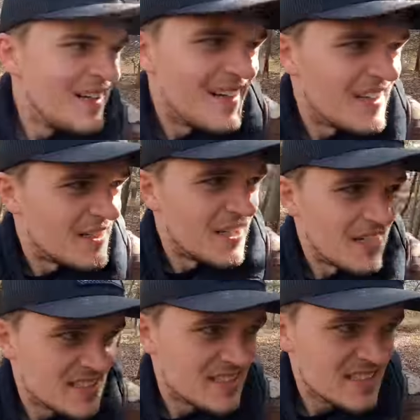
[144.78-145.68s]
and
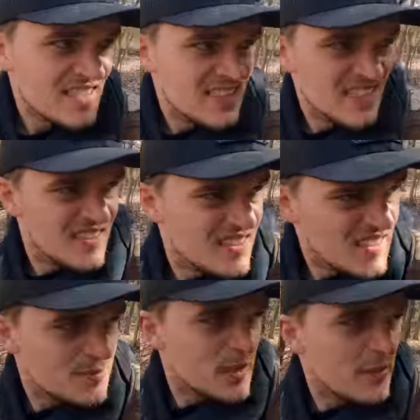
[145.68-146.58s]
honestly
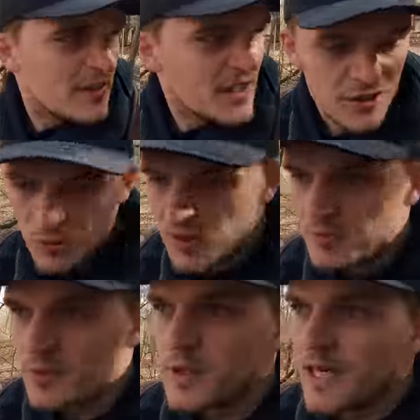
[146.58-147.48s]
it's been about like
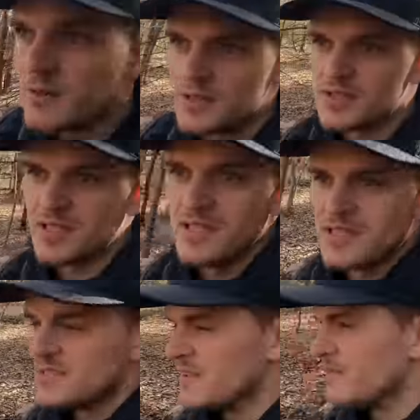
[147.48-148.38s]
24 hours
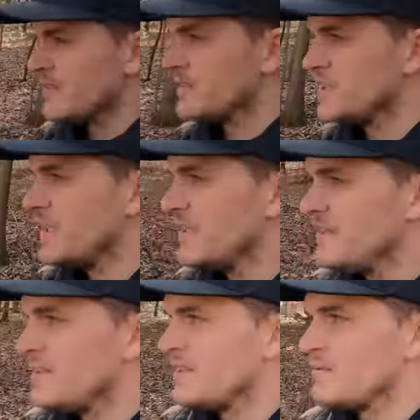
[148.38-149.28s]
since I found the shed
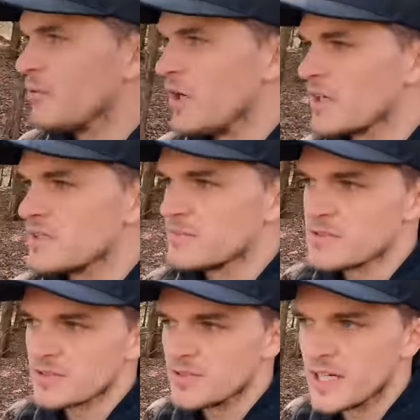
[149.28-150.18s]
and walking some of
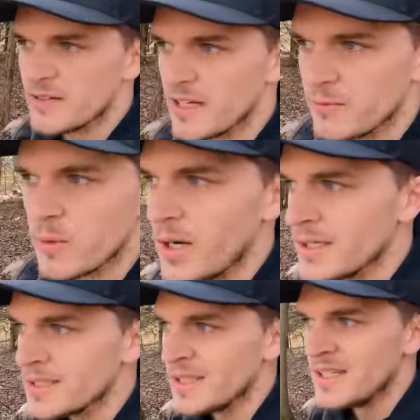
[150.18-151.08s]
the ground I've
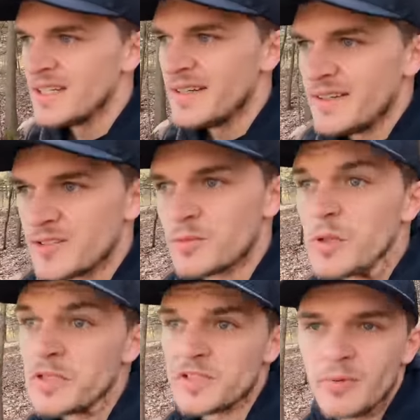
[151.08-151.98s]
walked it's
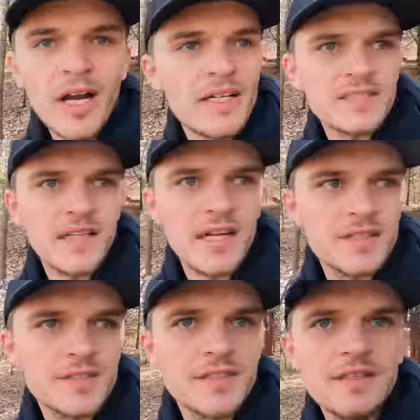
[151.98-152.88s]
really surprising
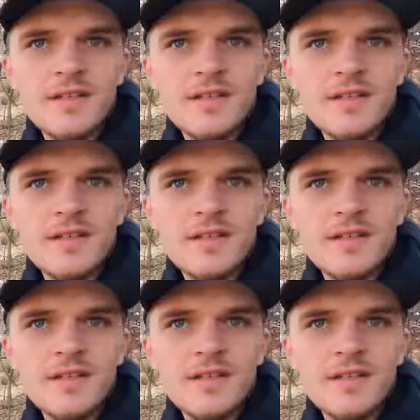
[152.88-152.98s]
actually